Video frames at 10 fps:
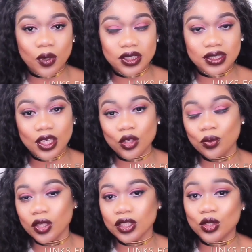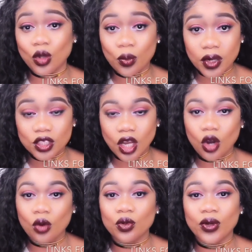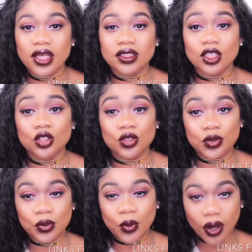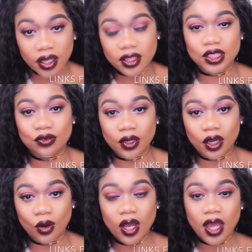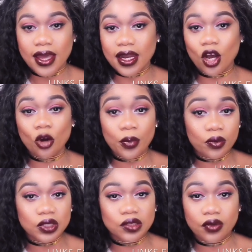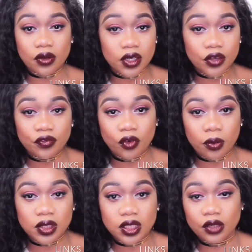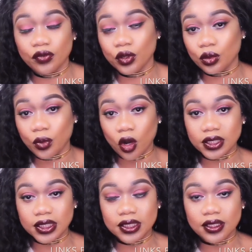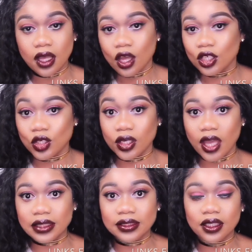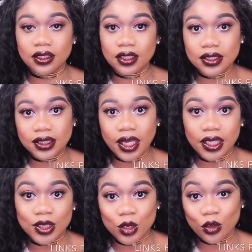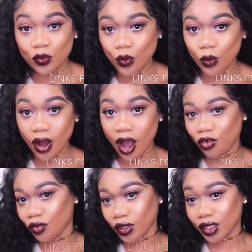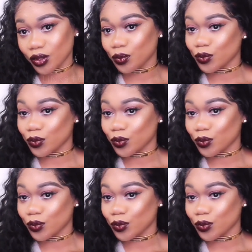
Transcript: bosses, thank you bosses so much. I hope you guys enjoy this video and I hope it was very informative for you bosses. So yes, let's get into the full outfit.